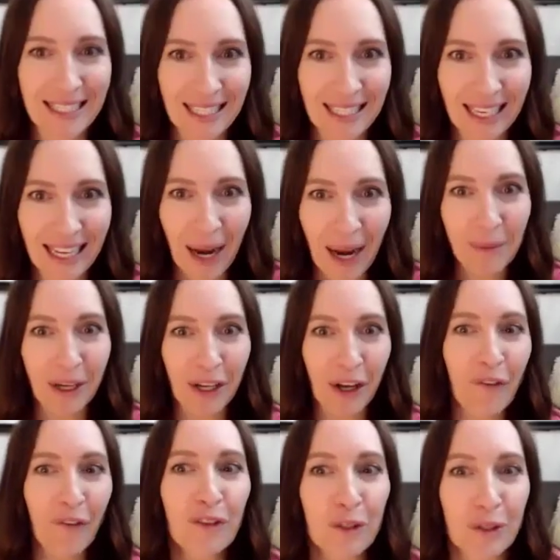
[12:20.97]
to get out of my
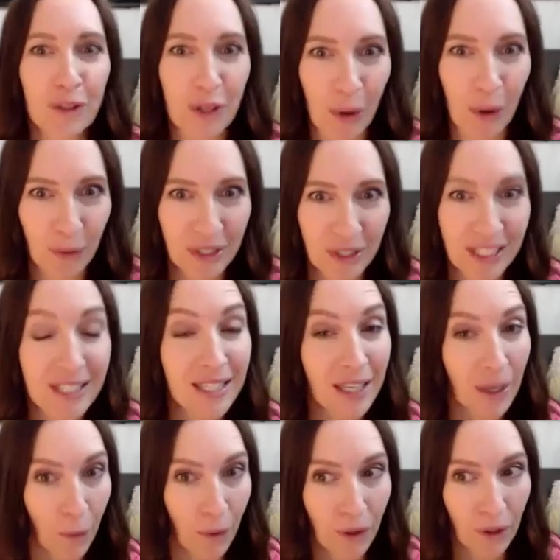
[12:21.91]
comfort zone to
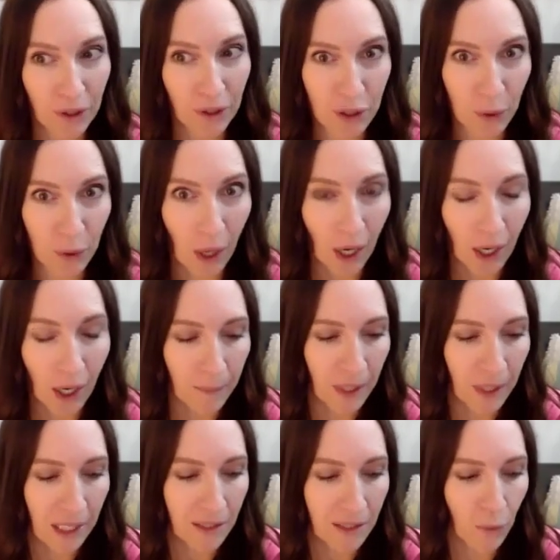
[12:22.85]
sit with her and do art.
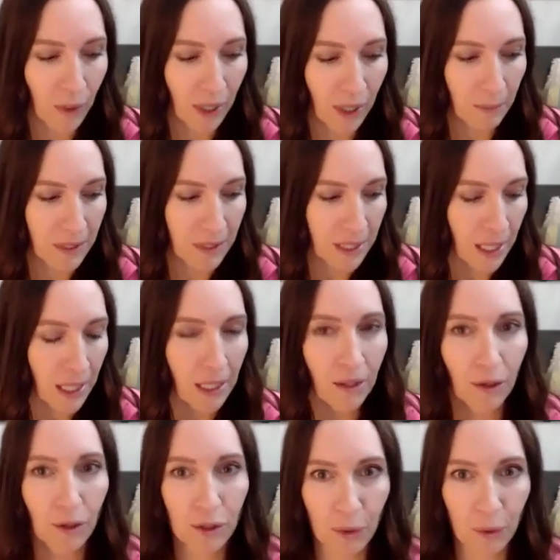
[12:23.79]
But it's when I'm sitting
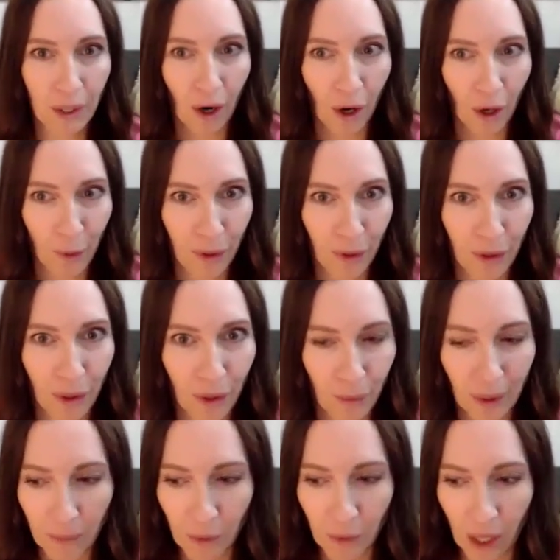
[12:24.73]
there and doing art with her,
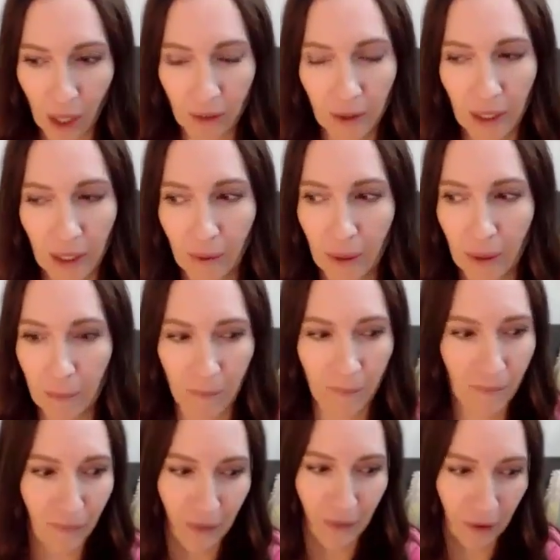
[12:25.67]
when I'm coloring, when I'm,
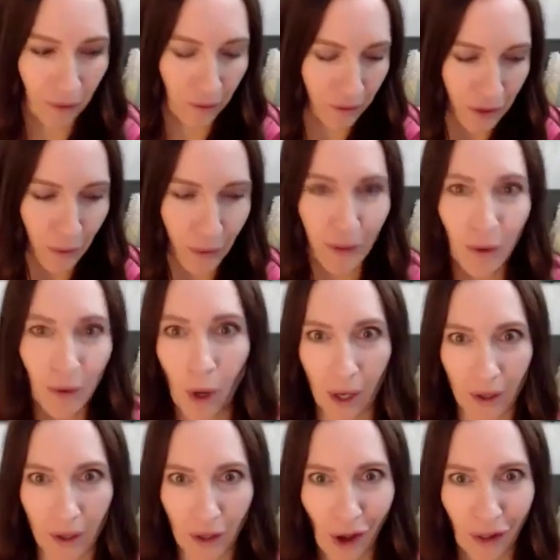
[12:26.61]
doing the
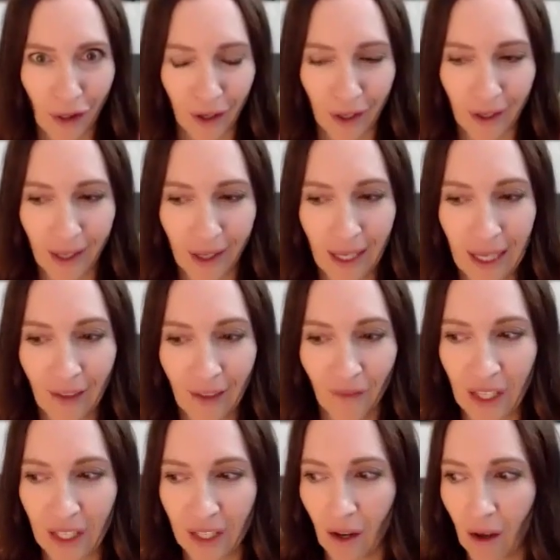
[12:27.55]
watercolor,
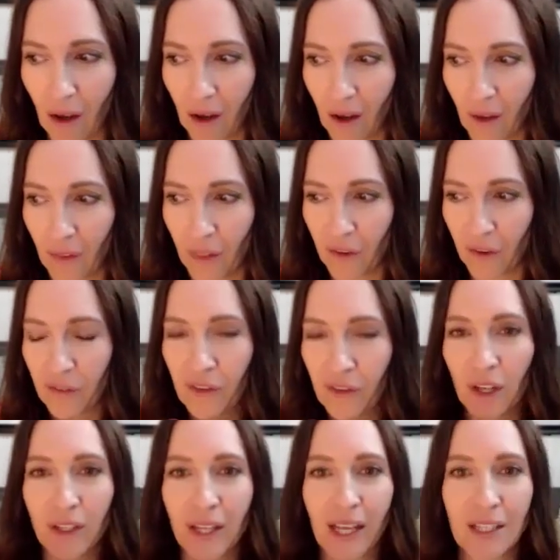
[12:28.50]
that the
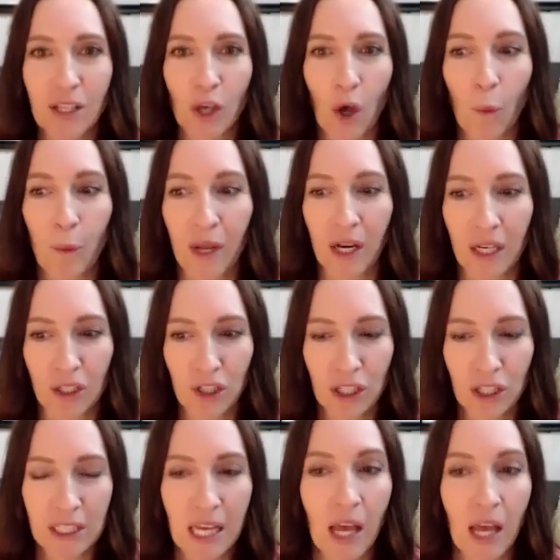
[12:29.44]
floodgates open and
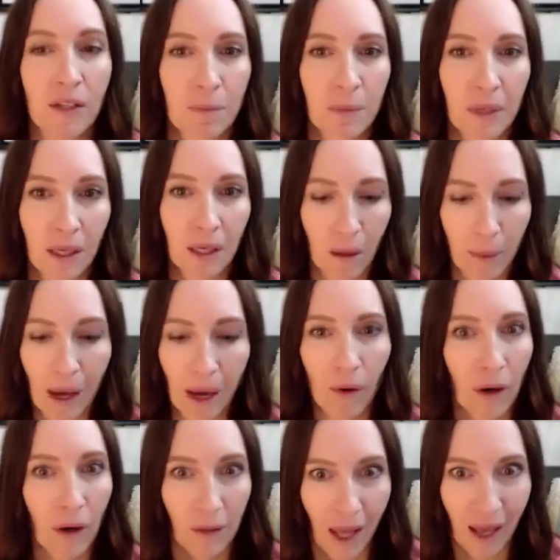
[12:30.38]
she tells me about
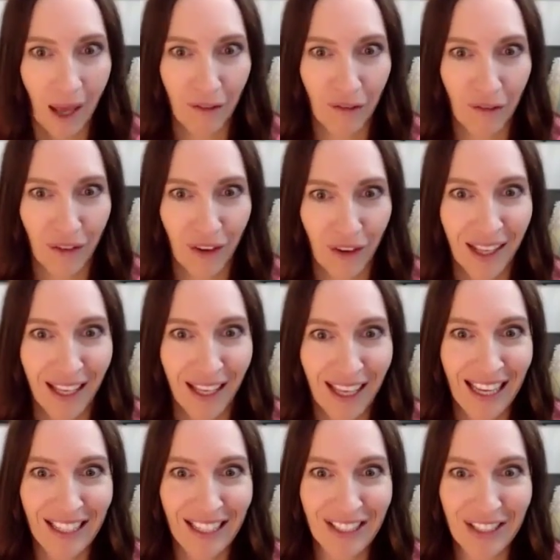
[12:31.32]
her life.
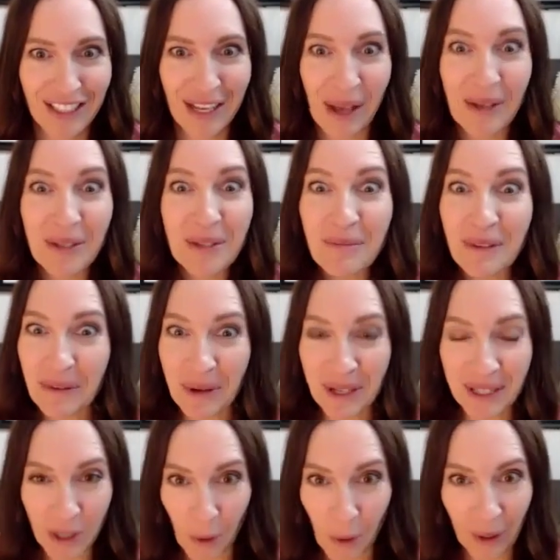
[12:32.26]
She tells me
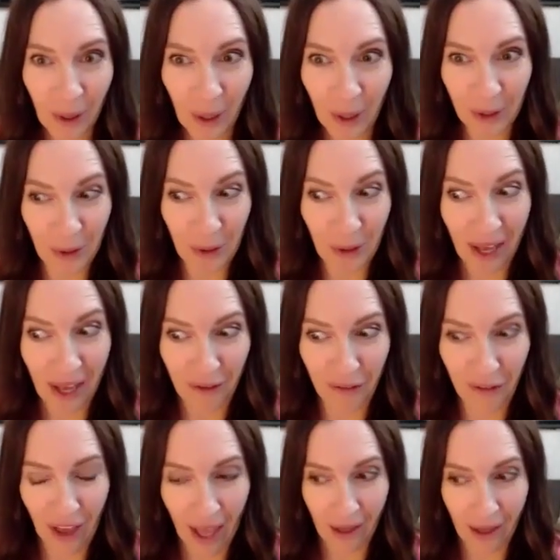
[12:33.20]
what's going on in her
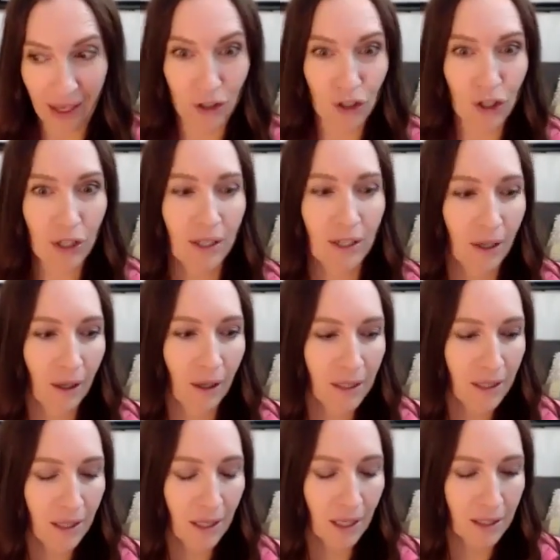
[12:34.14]
life, because
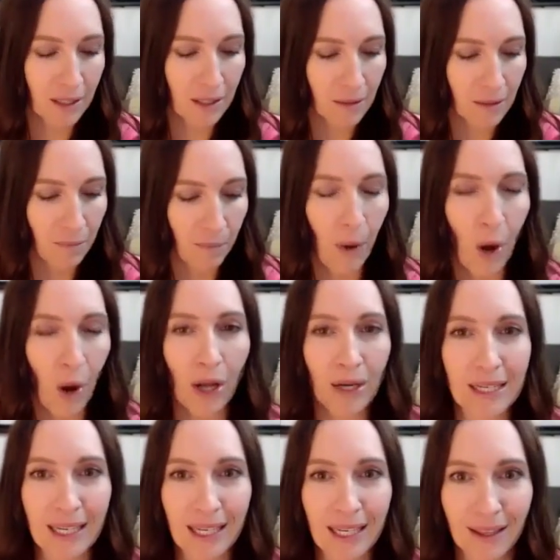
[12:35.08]
it's this
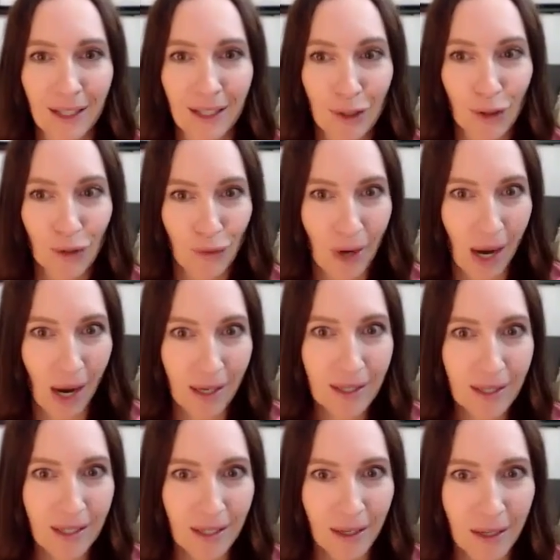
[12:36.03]
bonding and this
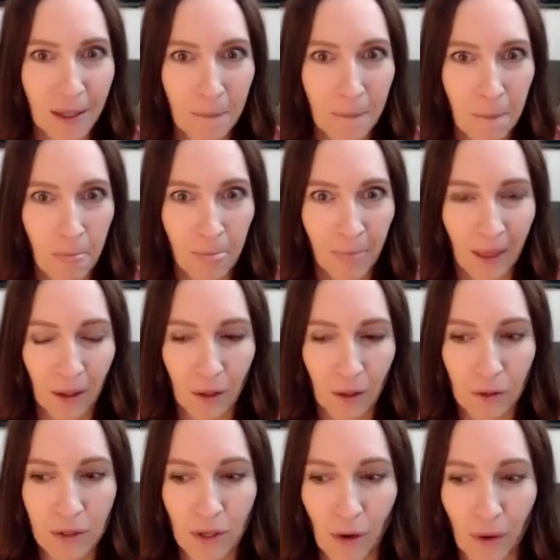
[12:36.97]
trust,
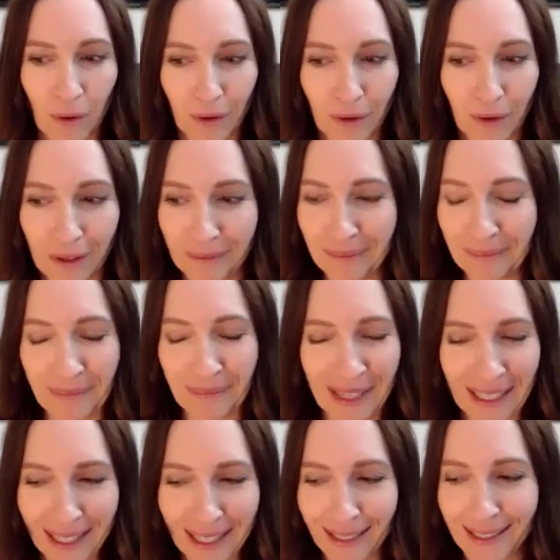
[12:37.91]
so my
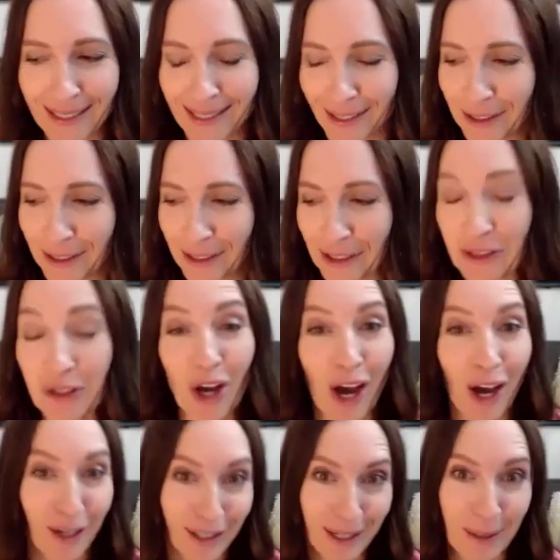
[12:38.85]
kids are
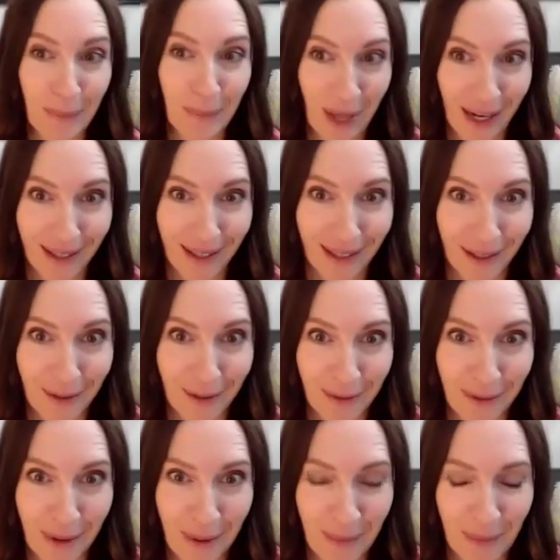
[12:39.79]
not competitive